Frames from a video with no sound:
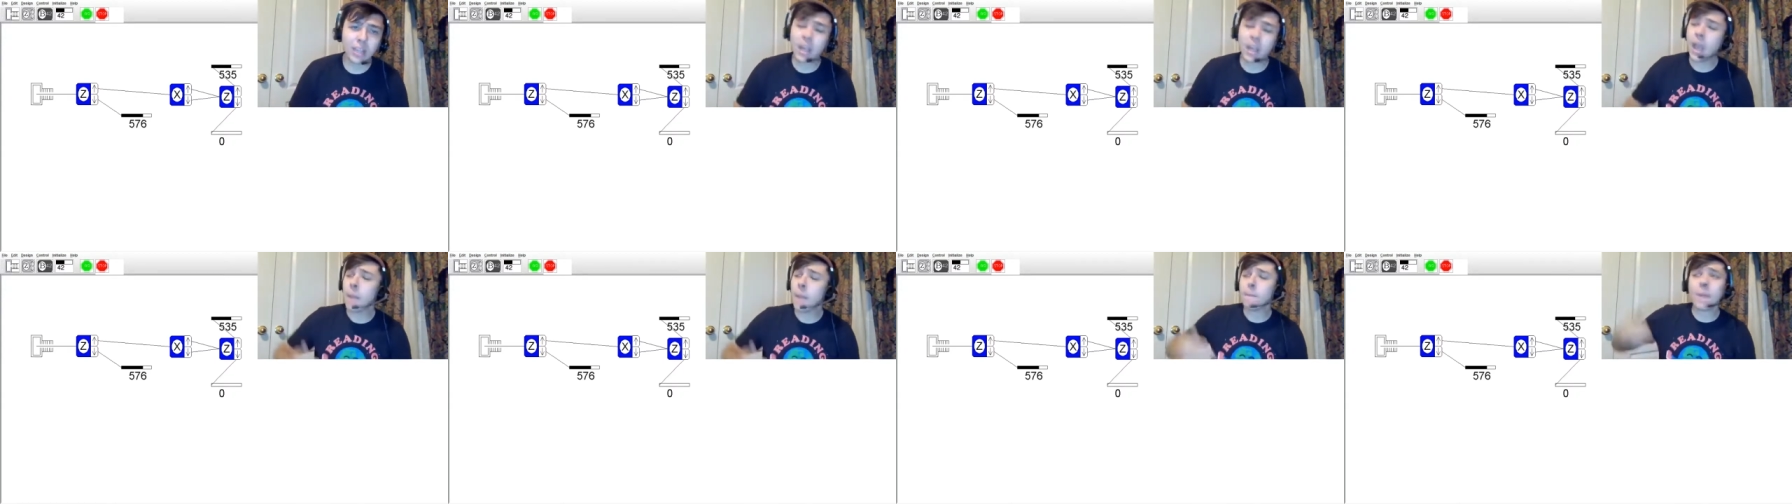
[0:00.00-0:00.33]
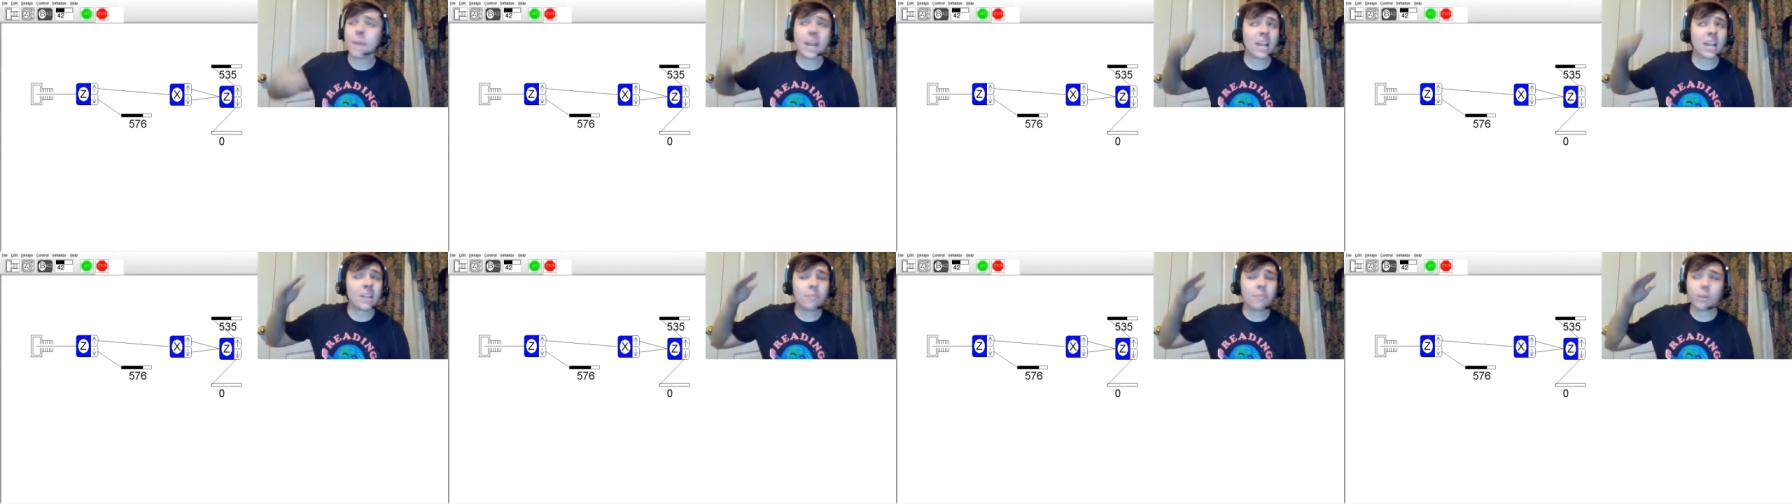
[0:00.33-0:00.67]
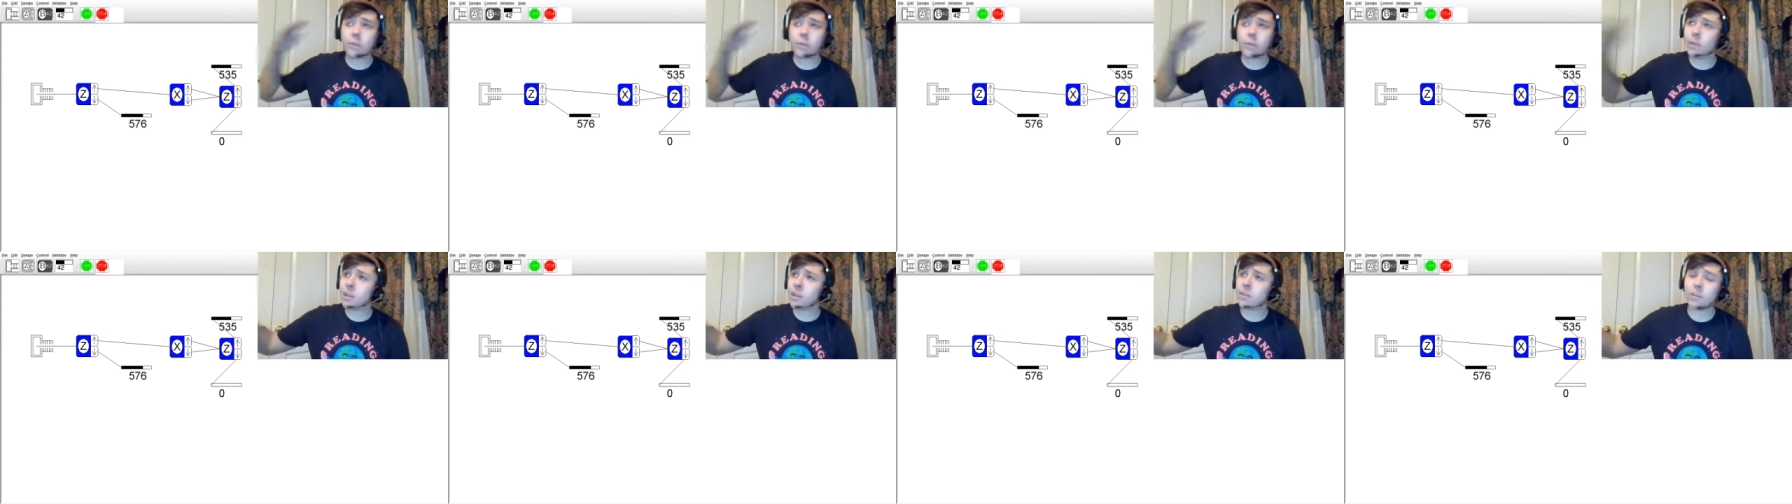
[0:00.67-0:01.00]
My
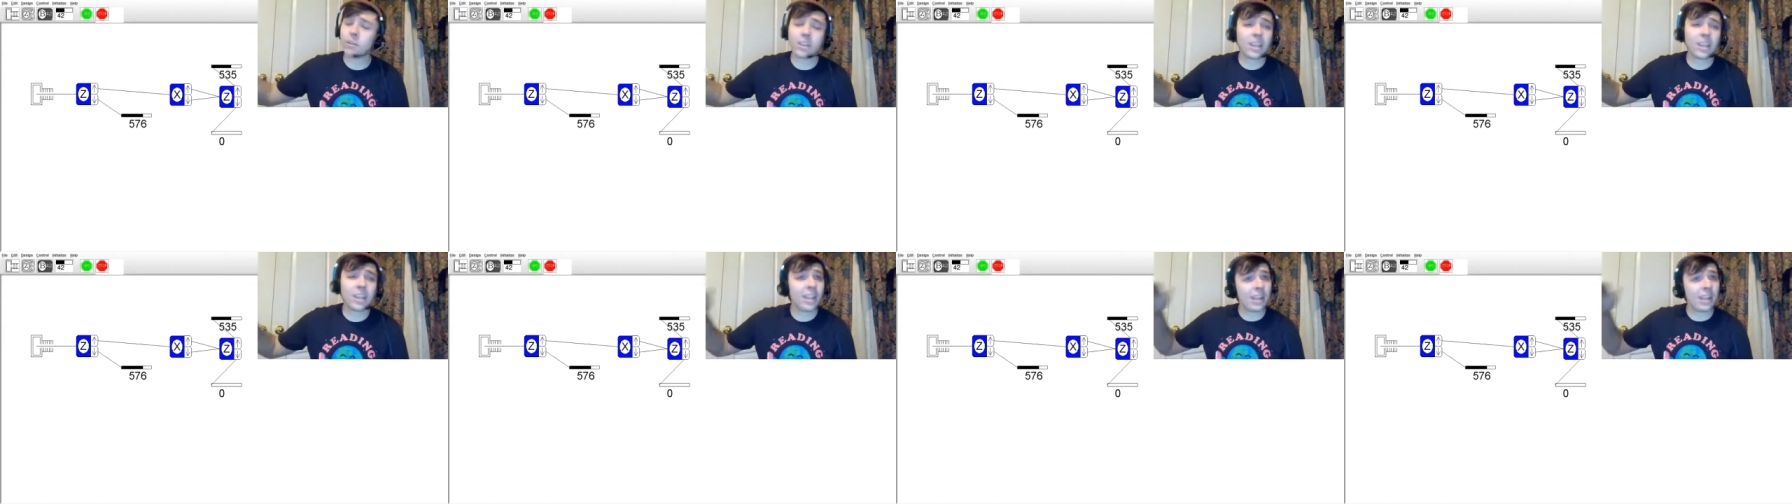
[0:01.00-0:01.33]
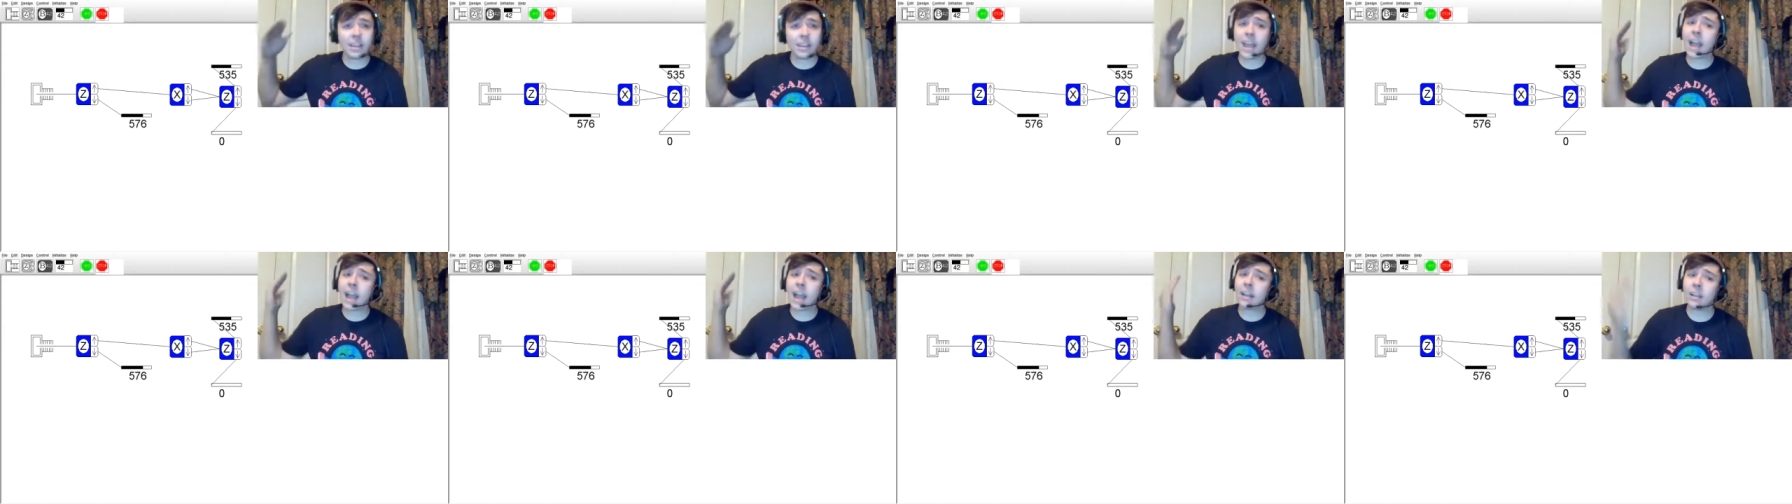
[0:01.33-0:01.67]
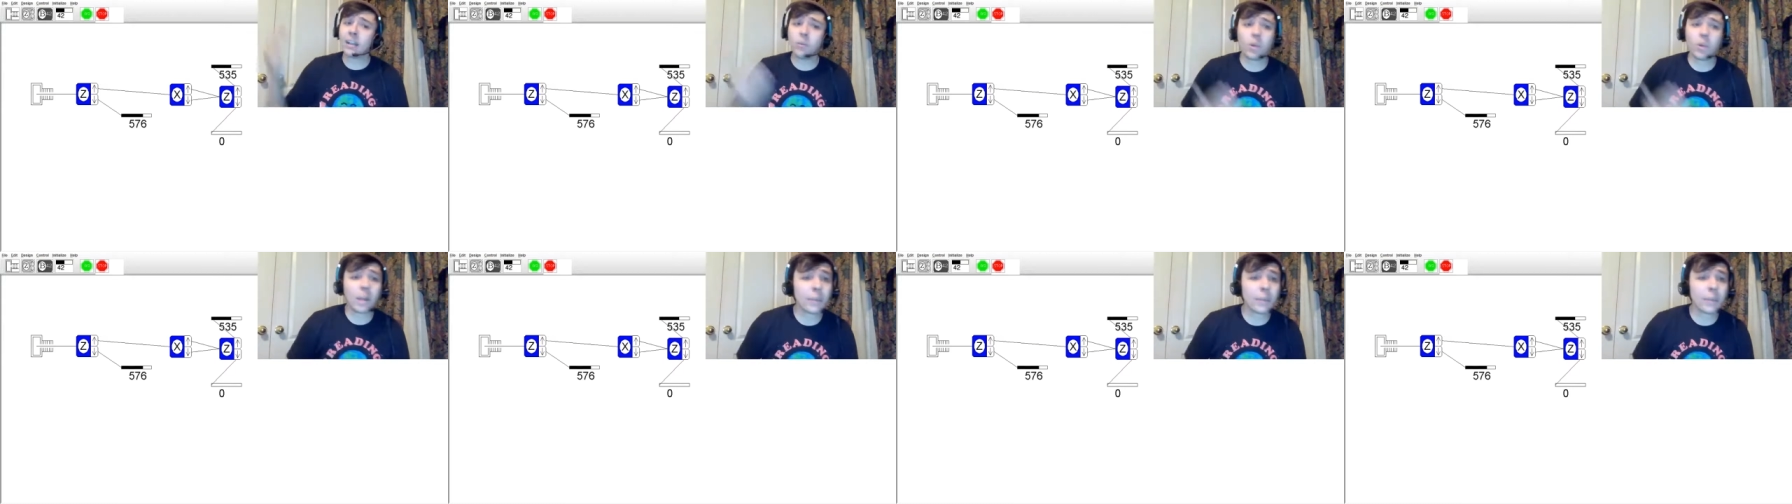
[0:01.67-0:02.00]
experiments are seeing exactly
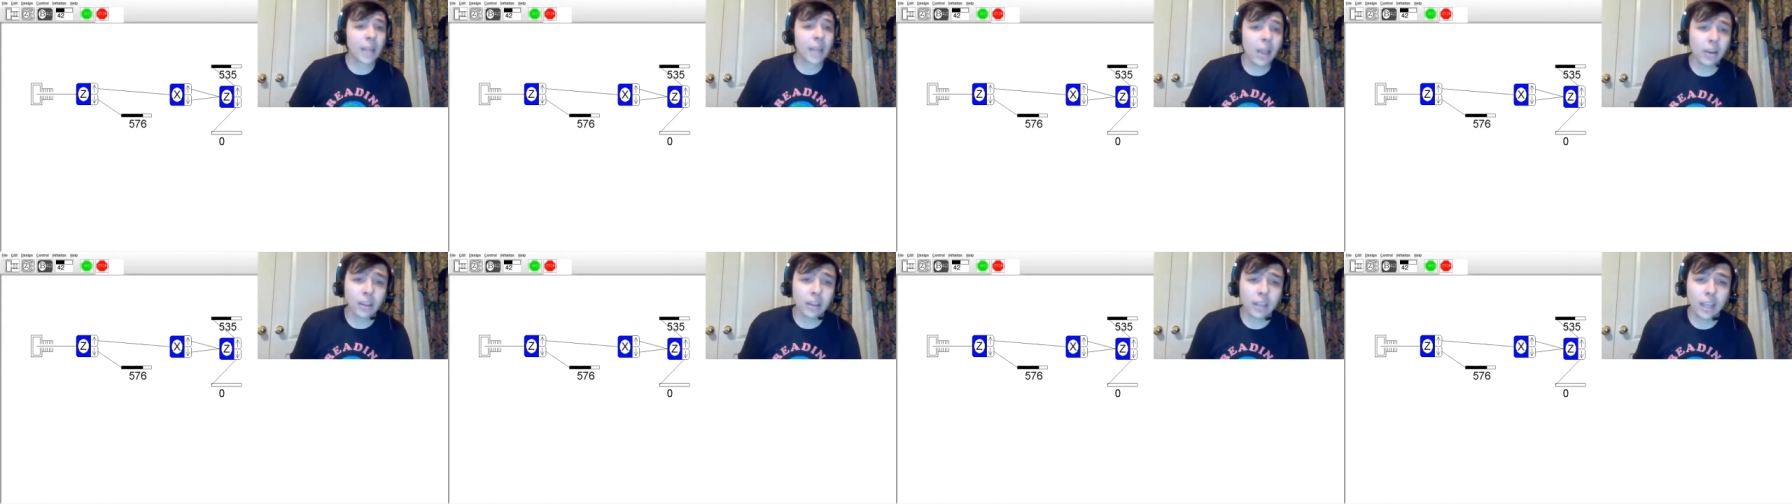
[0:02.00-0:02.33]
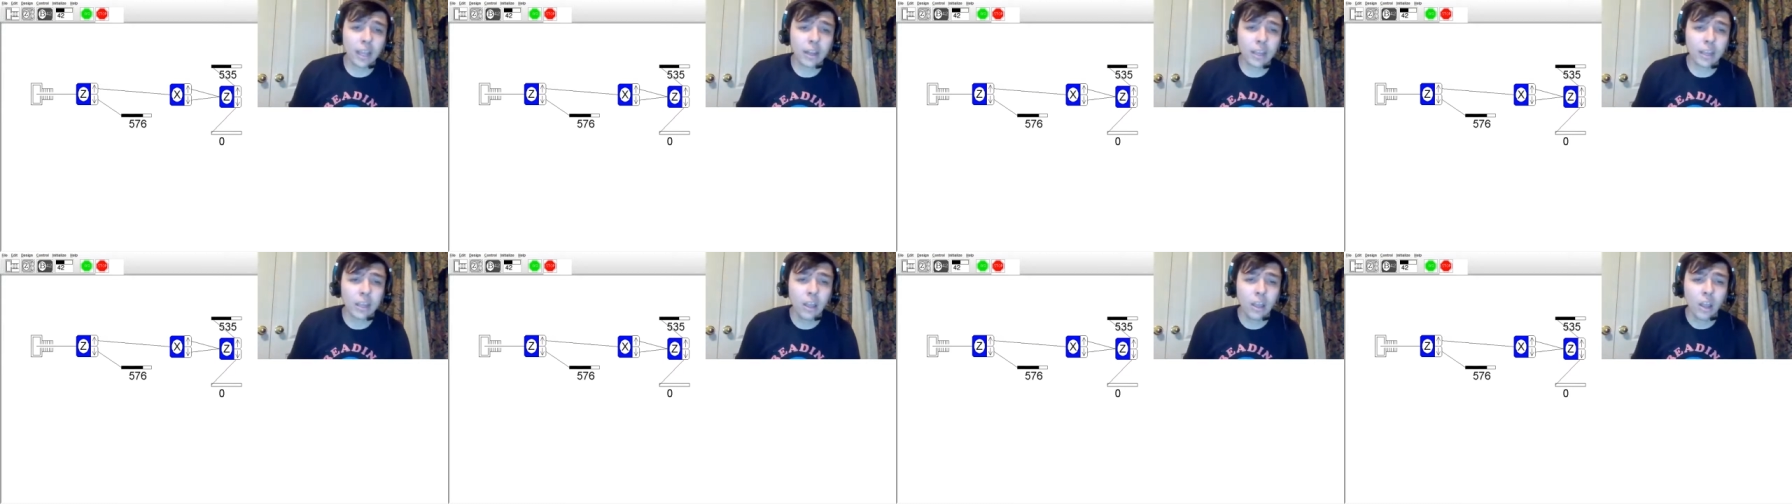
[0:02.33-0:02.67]
what I'm calculating.